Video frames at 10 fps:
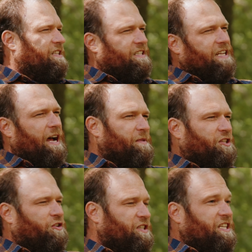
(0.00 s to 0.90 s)
in the time the
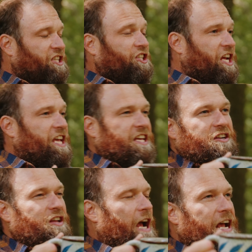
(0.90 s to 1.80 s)
tree's getting shaken,
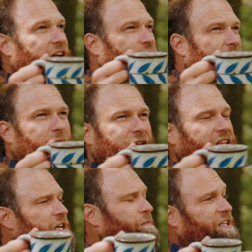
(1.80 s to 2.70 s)
you're like, I got to grab a
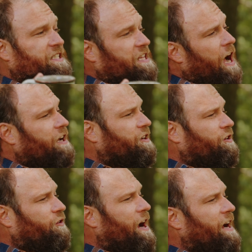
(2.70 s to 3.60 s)
limb that's not going to
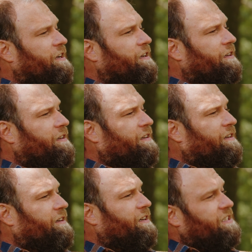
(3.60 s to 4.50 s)
crack. Mm-hmm.
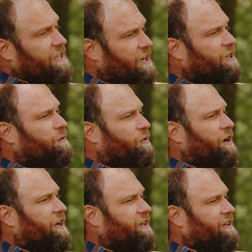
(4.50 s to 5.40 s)
It's not going to
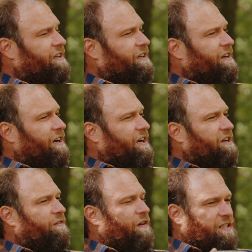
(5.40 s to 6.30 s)
break. Mm-hmm. I
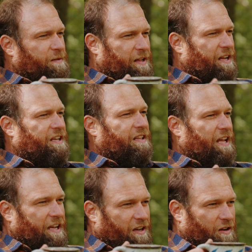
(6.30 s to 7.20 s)
need to find something that I can
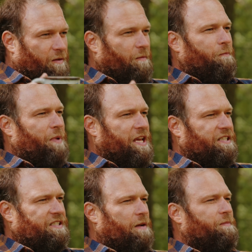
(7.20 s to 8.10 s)
like base
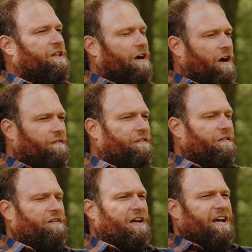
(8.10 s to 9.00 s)
something off
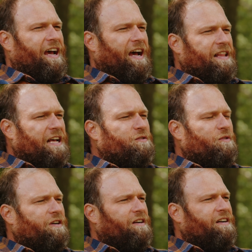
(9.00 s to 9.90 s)
of. Mm. And that's
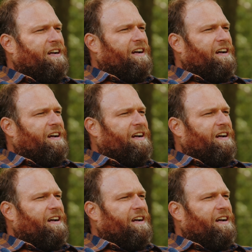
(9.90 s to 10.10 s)
where